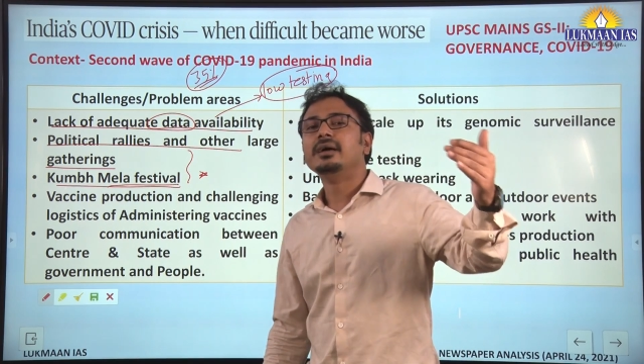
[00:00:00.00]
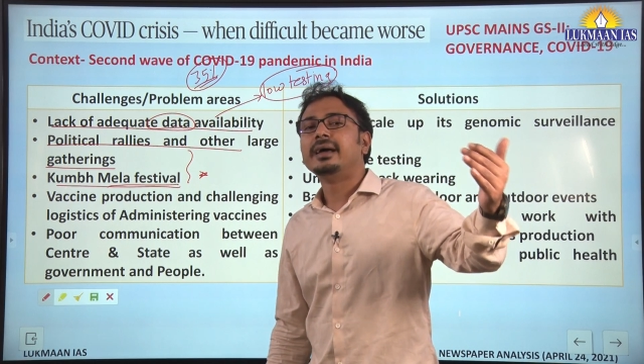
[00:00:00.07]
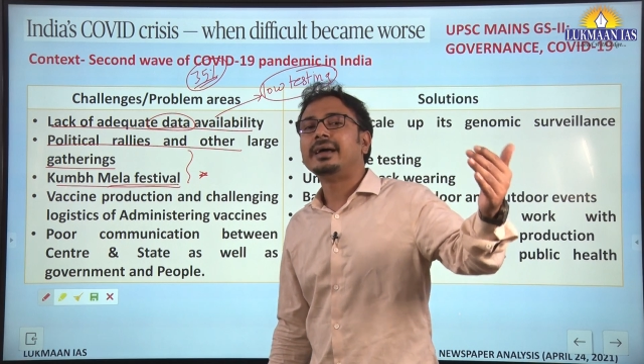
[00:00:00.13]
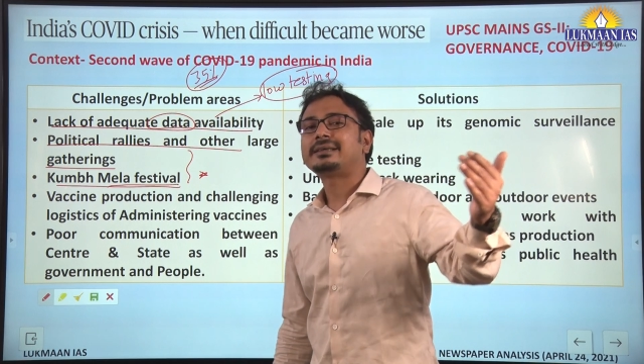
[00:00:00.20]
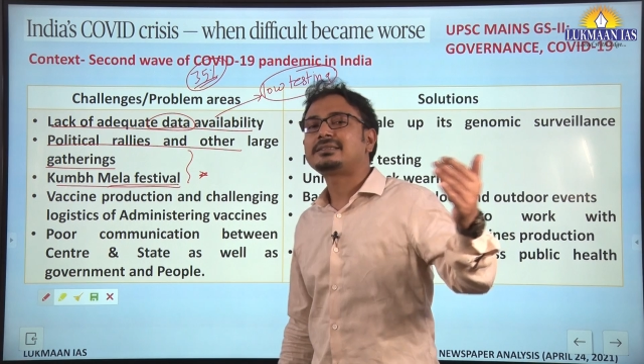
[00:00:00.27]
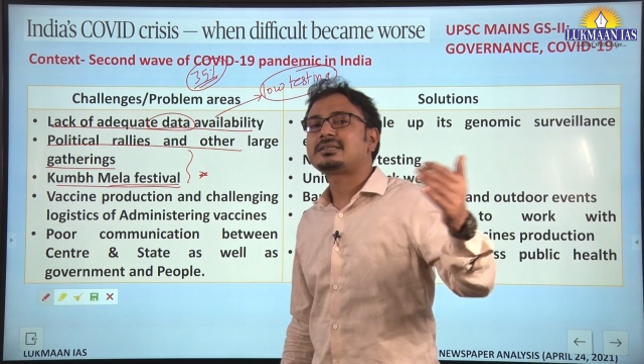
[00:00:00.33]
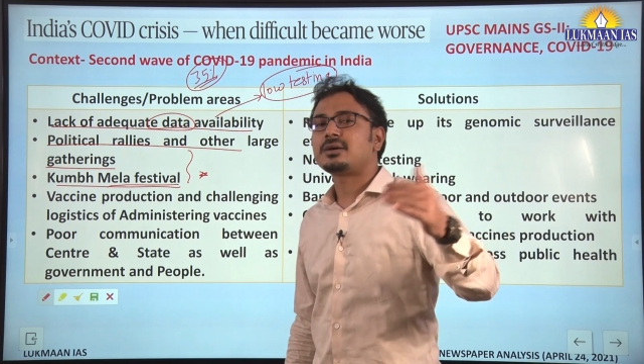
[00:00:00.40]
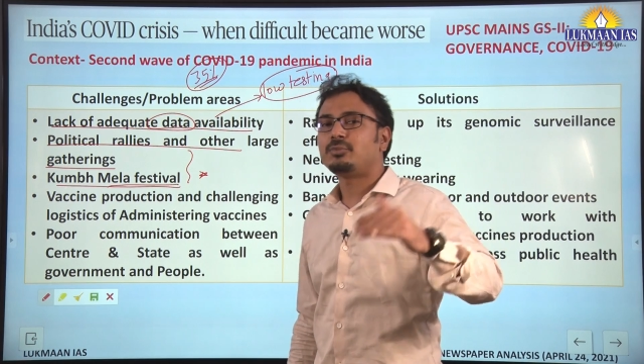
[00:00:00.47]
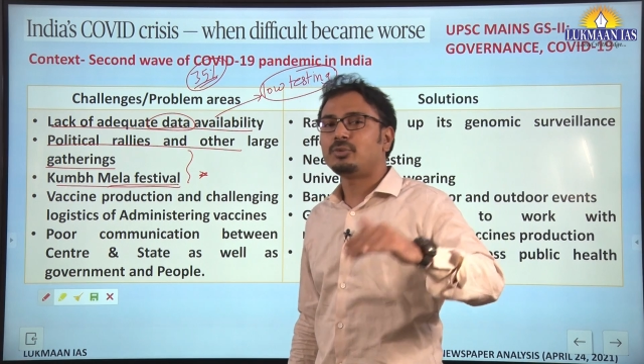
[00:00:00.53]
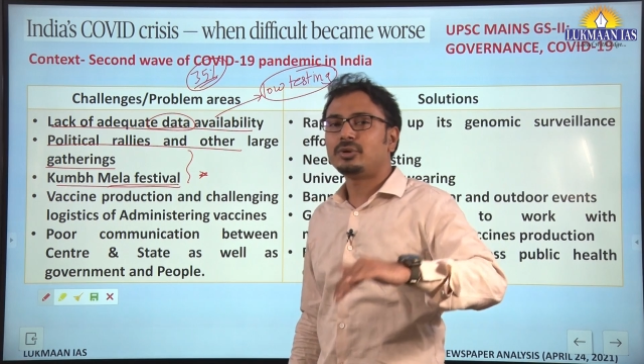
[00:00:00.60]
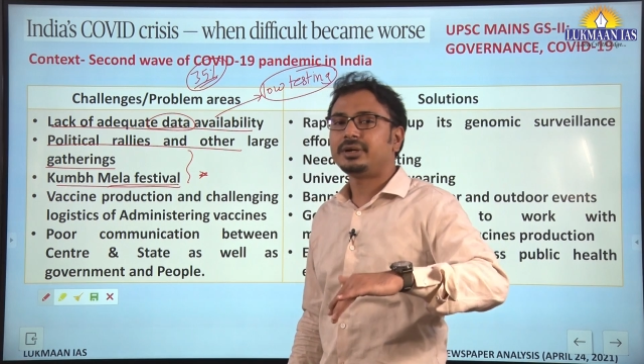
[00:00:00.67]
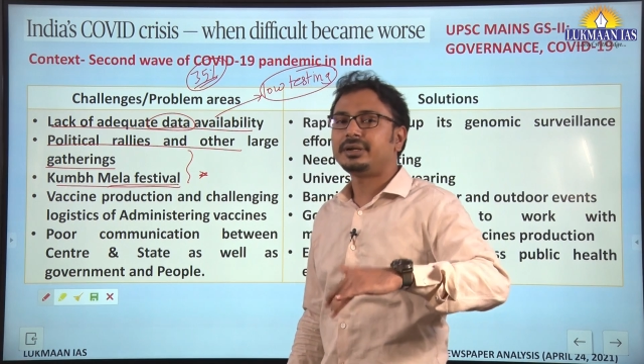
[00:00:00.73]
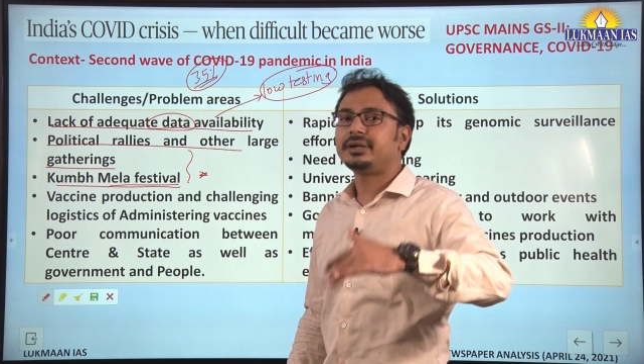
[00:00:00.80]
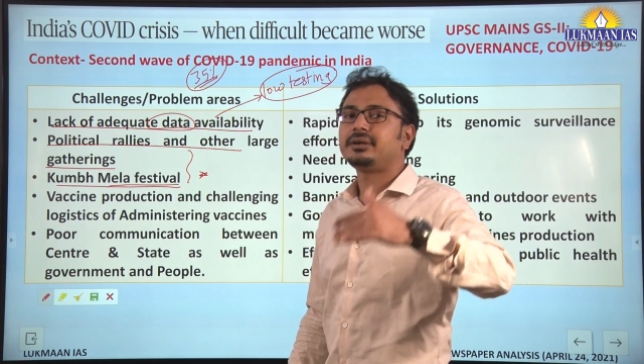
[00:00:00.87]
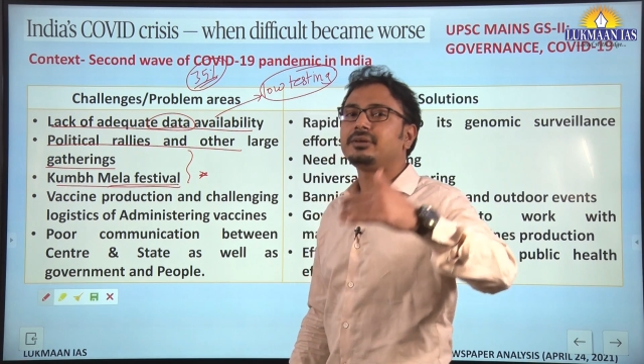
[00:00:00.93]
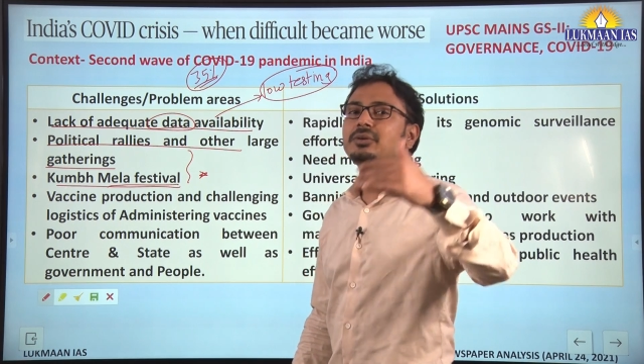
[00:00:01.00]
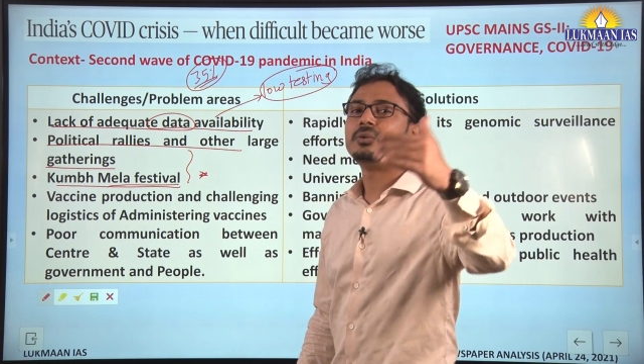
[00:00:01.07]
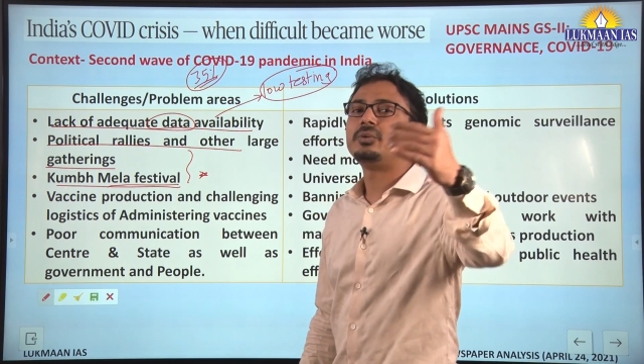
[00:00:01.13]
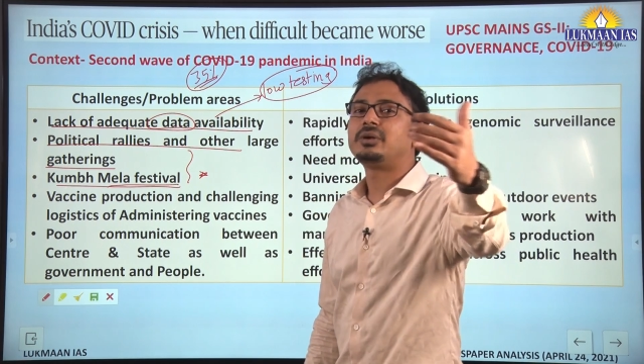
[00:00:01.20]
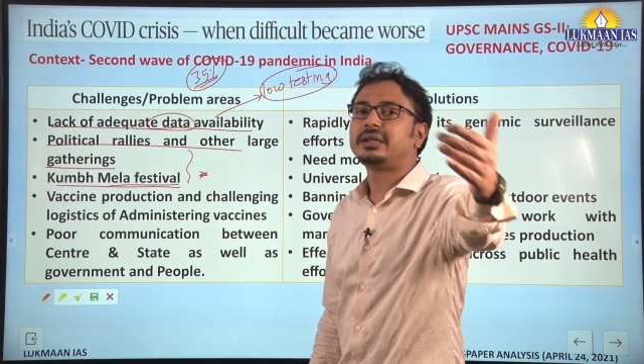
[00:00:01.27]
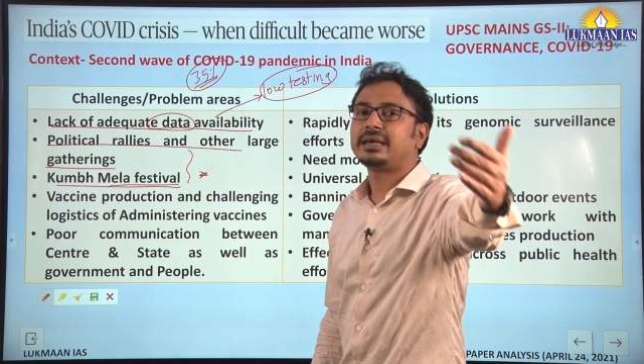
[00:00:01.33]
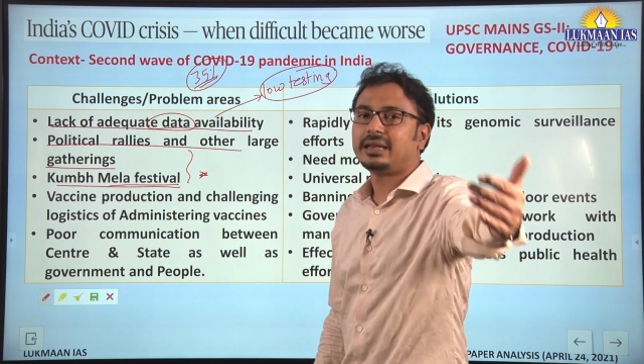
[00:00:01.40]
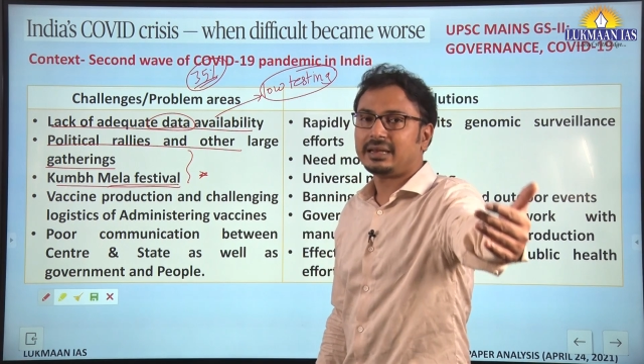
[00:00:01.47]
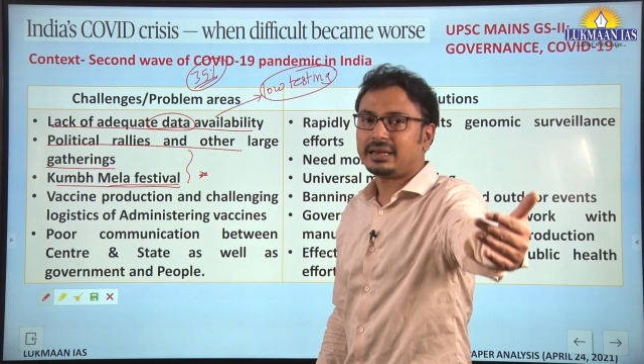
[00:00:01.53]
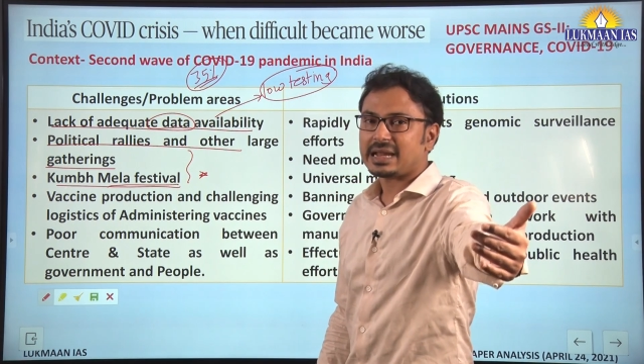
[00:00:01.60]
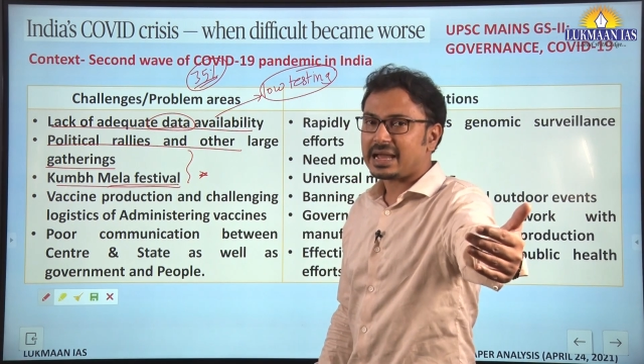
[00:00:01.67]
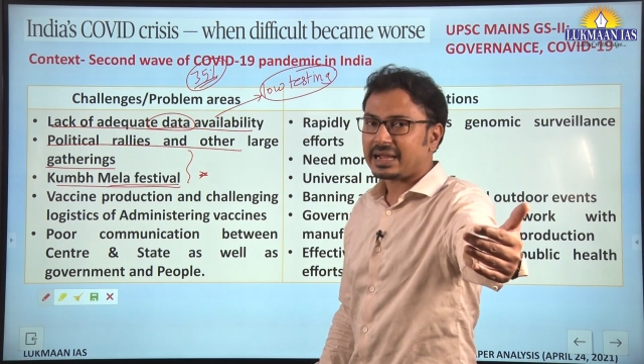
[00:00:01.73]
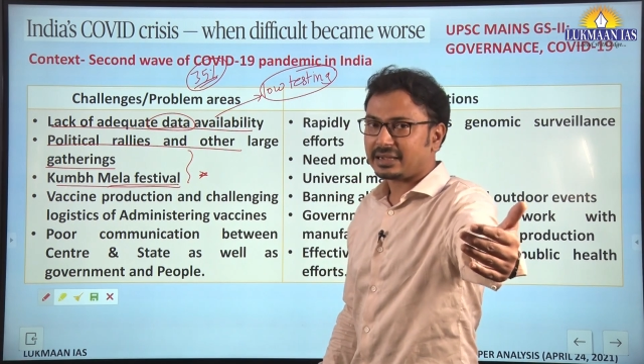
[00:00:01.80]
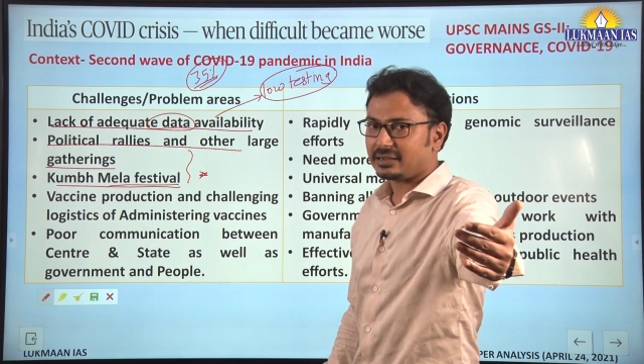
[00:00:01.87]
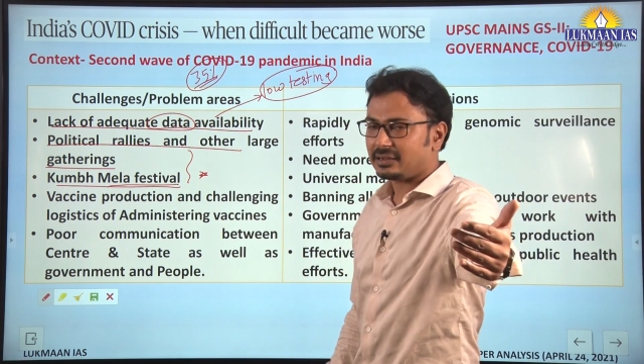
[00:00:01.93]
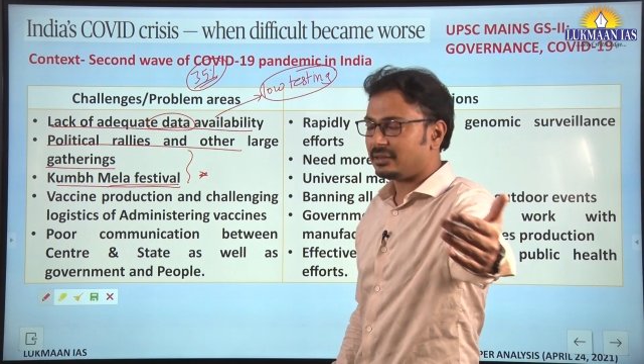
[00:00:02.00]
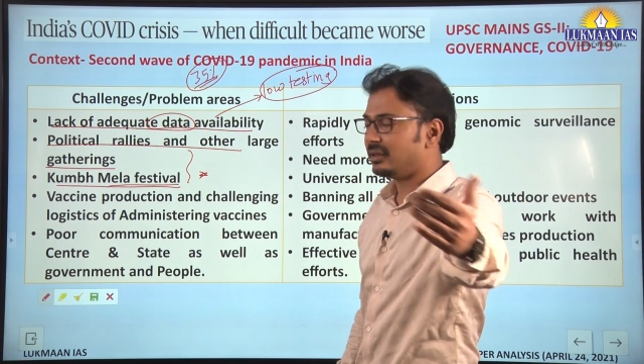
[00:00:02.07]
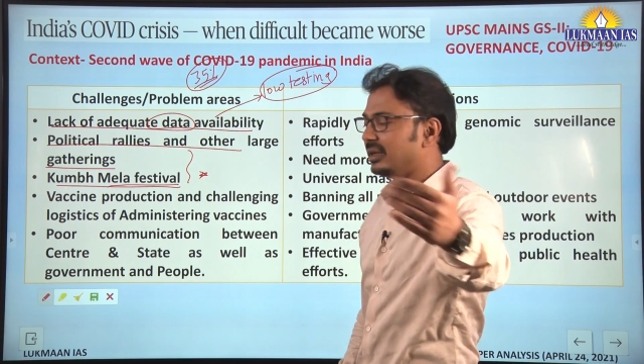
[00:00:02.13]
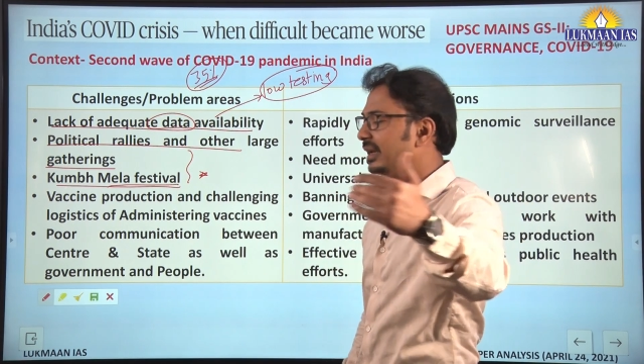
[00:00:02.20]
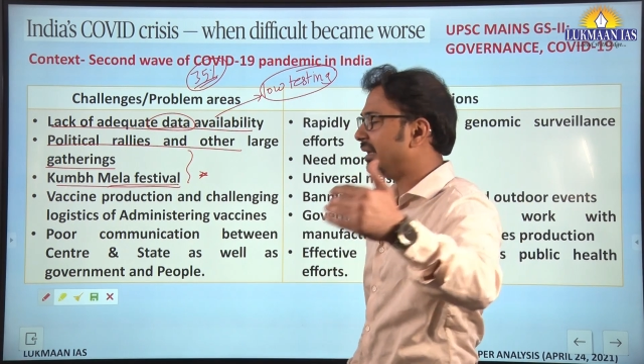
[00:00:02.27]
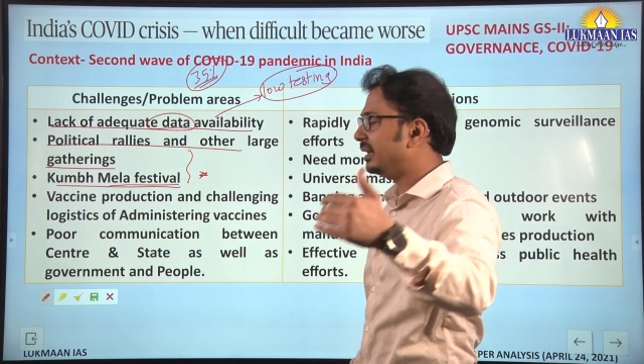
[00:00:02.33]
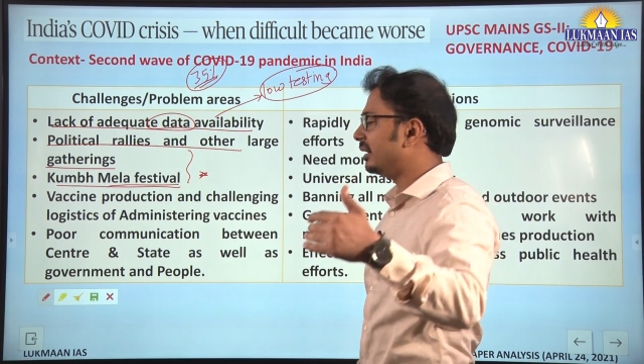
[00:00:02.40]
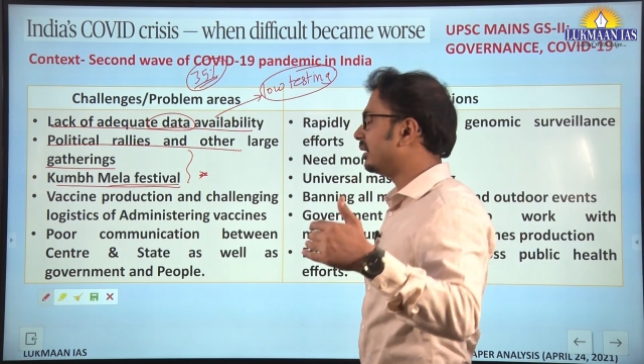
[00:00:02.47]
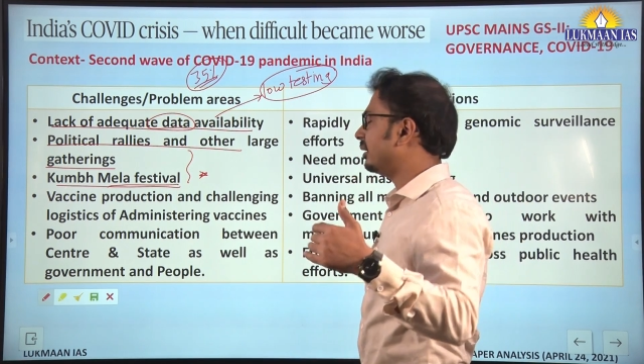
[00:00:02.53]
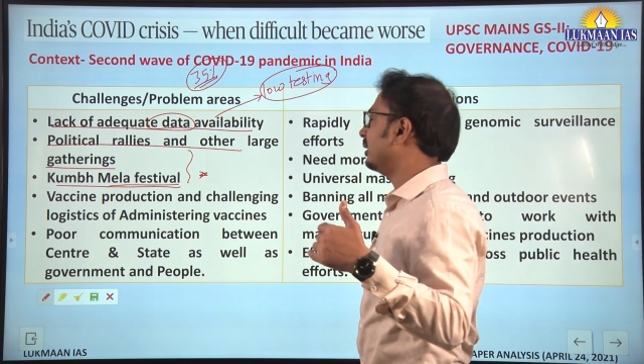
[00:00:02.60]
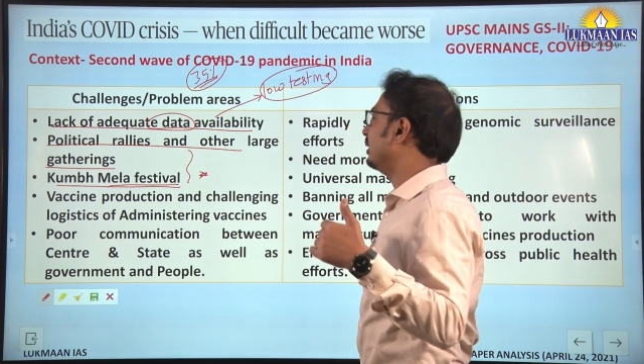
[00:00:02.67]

extrapolated to ten lakh in a